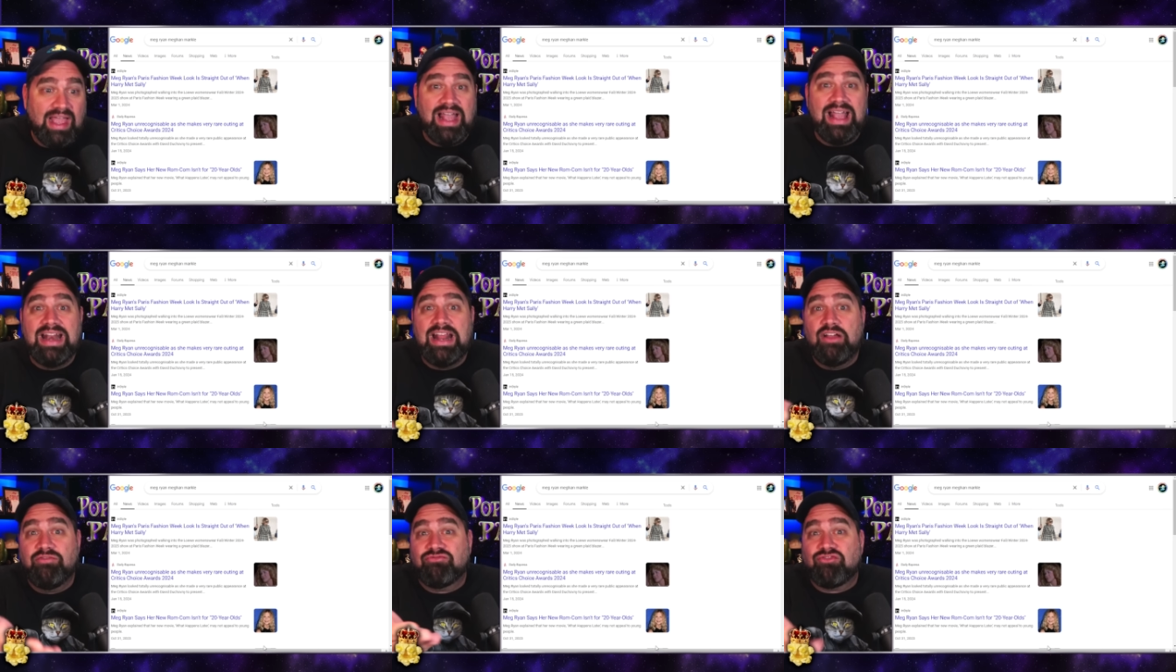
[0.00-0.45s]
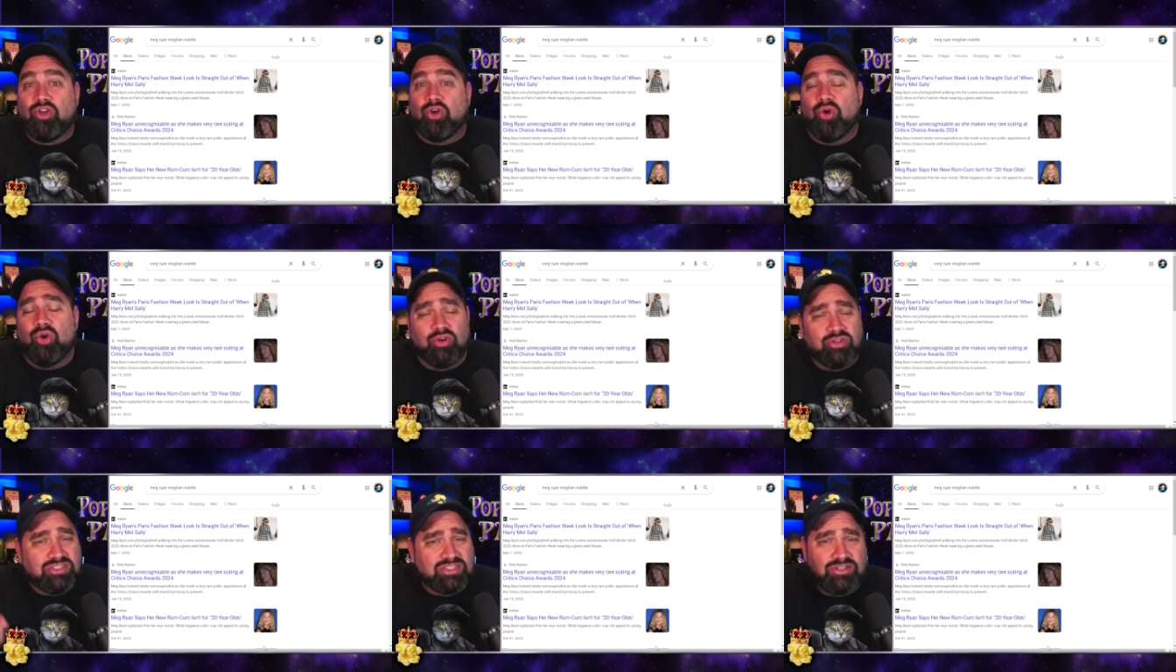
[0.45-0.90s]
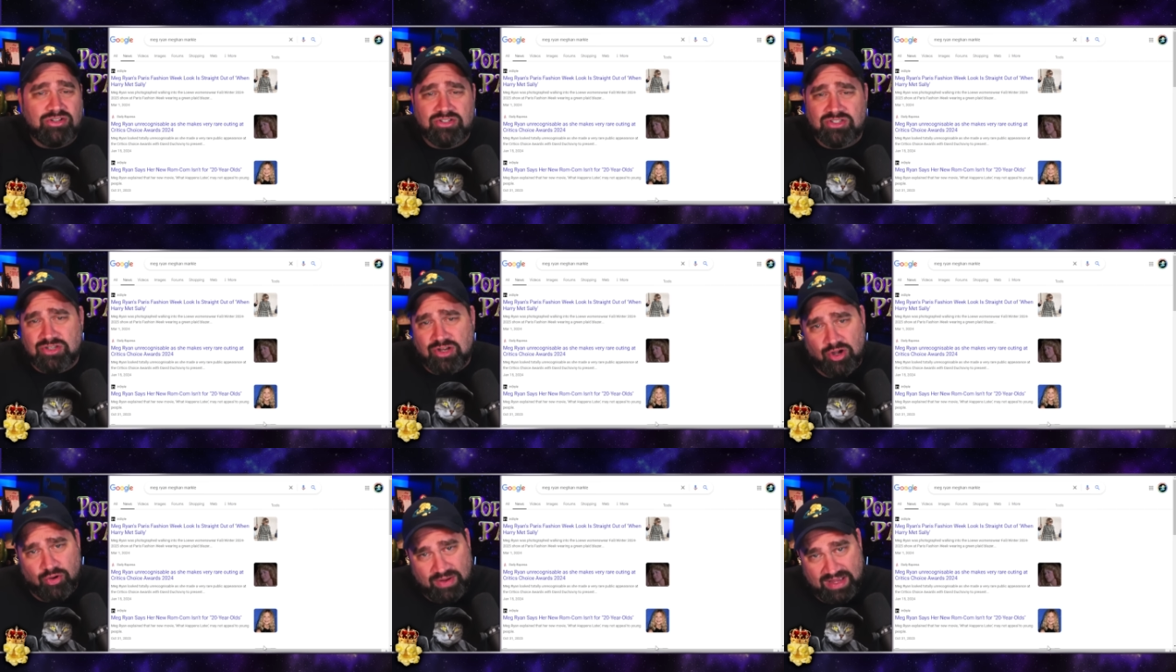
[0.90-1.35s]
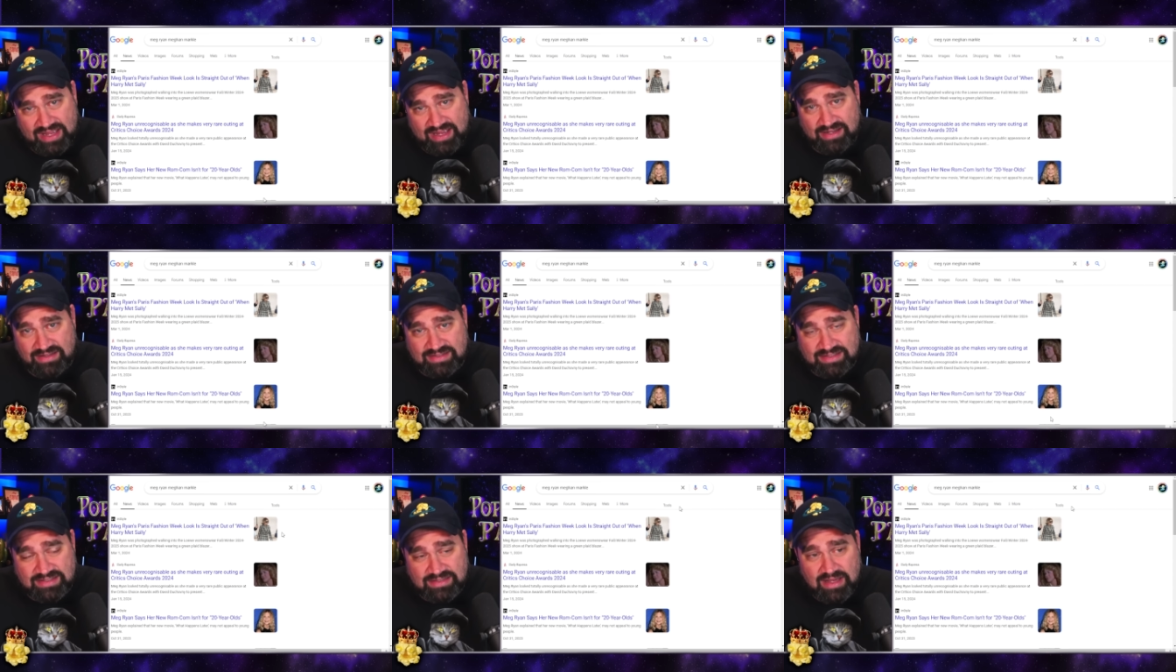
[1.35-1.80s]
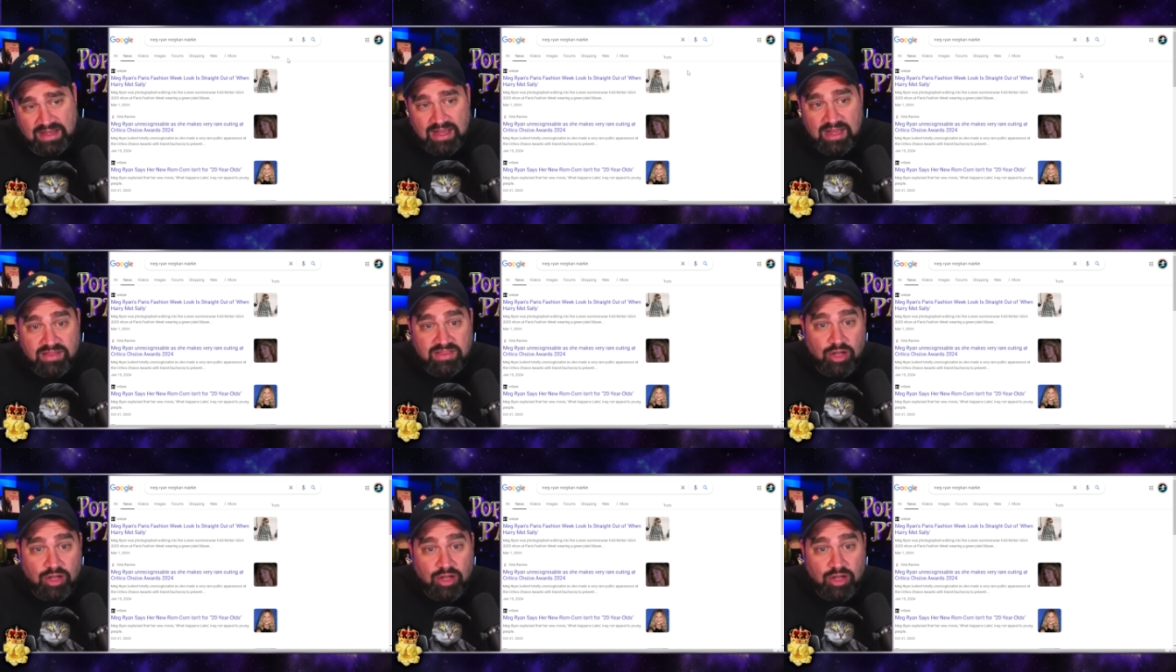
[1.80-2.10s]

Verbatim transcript: And of course there's no hits.